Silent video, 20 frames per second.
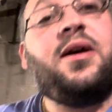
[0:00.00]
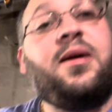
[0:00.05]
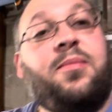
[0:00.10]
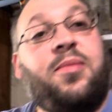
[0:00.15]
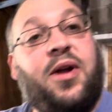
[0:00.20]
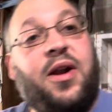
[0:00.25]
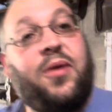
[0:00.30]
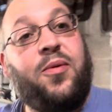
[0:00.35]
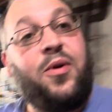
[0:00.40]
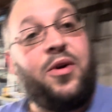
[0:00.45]

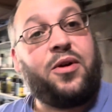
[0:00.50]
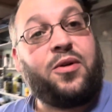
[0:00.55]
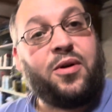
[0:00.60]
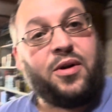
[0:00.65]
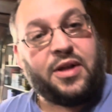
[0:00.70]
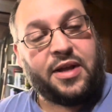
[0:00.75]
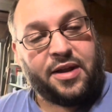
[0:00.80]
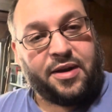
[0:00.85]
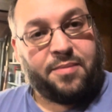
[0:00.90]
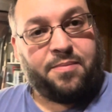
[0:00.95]
But I want to
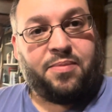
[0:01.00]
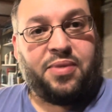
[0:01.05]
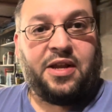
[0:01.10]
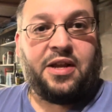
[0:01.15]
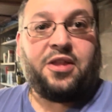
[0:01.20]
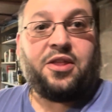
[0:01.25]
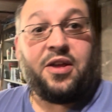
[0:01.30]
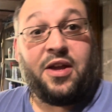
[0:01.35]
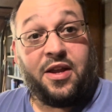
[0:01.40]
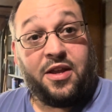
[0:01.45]
call out a big
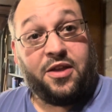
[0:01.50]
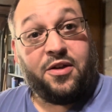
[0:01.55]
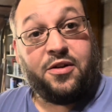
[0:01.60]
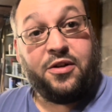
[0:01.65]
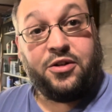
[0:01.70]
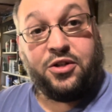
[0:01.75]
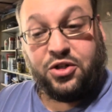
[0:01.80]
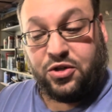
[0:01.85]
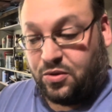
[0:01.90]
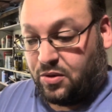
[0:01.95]
thank you to
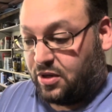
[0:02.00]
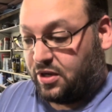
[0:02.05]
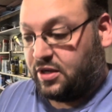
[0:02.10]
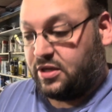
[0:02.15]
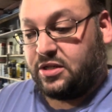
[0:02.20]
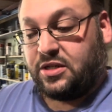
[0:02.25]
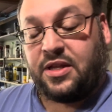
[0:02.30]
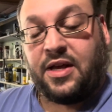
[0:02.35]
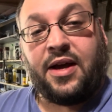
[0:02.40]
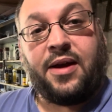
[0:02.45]

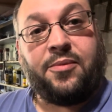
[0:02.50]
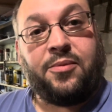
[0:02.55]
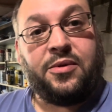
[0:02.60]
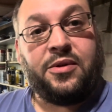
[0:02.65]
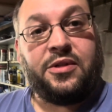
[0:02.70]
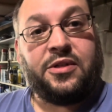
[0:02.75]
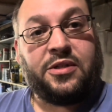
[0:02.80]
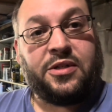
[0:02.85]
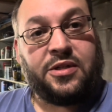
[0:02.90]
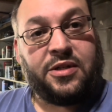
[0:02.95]
George. That
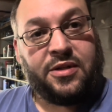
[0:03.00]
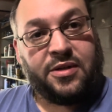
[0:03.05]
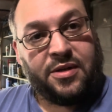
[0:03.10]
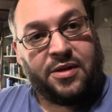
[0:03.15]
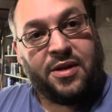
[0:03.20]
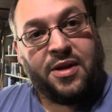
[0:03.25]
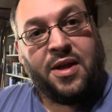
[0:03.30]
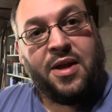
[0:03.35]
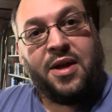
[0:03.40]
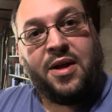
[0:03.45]
was
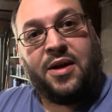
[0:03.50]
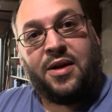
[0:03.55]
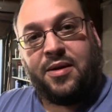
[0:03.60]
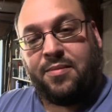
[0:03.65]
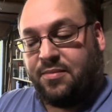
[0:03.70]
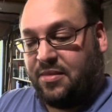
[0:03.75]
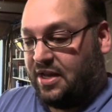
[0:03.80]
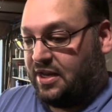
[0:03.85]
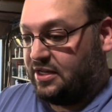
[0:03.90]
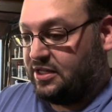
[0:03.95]

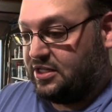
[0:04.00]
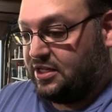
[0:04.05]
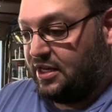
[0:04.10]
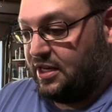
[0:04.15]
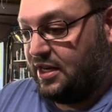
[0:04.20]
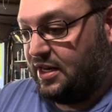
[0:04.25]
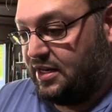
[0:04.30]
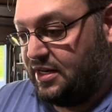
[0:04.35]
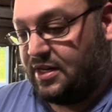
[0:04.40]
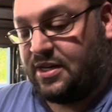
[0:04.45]
amazing.
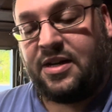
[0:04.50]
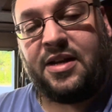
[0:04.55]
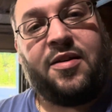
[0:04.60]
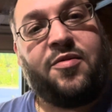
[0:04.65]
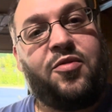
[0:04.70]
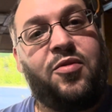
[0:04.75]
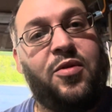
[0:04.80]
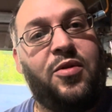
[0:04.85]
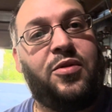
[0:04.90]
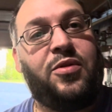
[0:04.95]
He didn't have
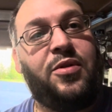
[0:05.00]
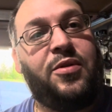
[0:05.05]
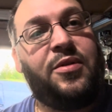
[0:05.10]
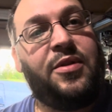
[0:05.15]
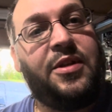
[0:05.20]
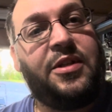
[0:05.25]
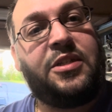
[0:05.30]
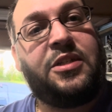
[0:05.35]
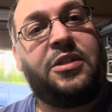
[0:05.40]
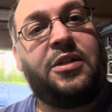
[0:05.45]
to include
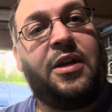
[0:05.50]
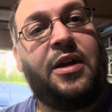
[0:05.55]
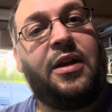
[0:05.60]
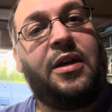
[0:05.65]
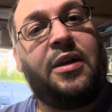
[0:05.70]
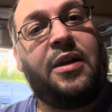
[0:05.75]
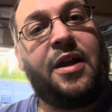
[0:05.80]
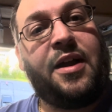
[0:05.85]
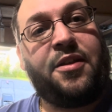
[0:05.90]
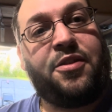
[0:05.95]
this
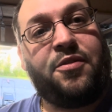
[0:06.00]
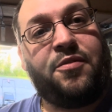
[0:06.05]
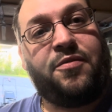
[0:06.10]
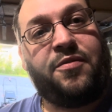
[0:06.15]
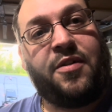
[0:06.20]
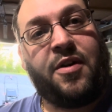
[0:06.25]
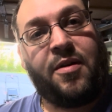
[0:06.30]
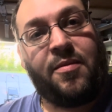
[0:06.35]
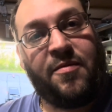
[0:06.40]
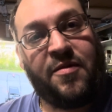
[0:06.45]
Athol
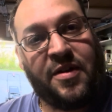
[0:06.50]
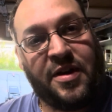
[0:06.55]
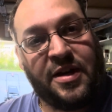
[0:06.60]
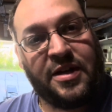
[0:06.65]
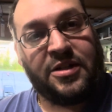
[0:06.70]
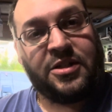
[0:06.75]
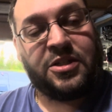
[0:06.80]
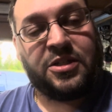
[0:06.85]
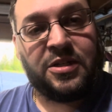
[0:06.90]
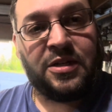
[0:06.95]
farm
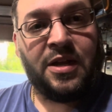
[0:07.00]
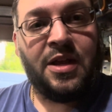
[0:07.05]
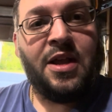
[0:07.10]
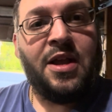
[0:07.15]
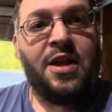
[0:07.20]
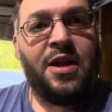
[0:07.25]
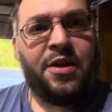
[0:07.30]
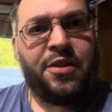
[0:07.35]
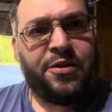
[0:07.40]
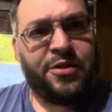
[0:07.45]
vise.
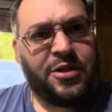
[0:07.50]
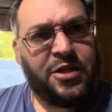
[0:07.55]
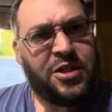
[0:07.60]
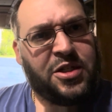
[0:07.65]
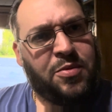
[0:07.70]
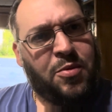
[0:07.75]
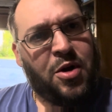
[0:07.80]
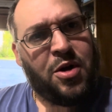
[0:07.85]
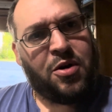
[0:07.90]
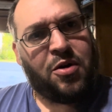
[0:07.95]
There's a
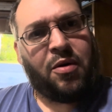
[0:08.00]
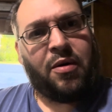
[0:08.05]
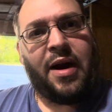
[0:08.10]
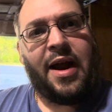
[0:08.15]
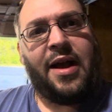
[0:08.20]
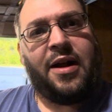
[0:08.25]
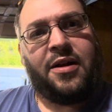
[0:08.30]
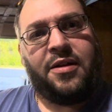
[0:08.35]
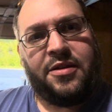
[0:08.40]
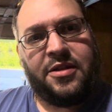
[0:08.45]
small
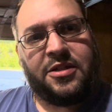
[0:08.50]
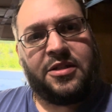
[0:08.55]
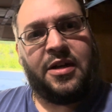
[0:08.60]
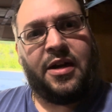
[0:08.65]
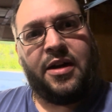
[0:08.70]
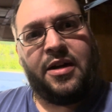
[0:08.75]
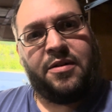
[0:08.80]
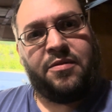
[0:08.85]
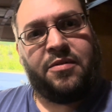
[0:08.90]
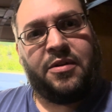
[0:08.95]
crack on the
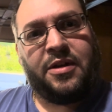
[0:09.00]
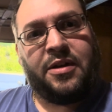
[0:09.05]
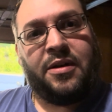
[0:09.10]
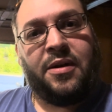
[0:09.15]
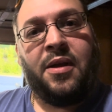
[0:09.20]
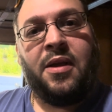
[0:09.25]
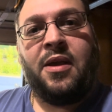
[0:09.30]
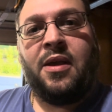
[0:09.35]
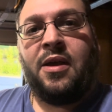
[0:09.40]
side of it.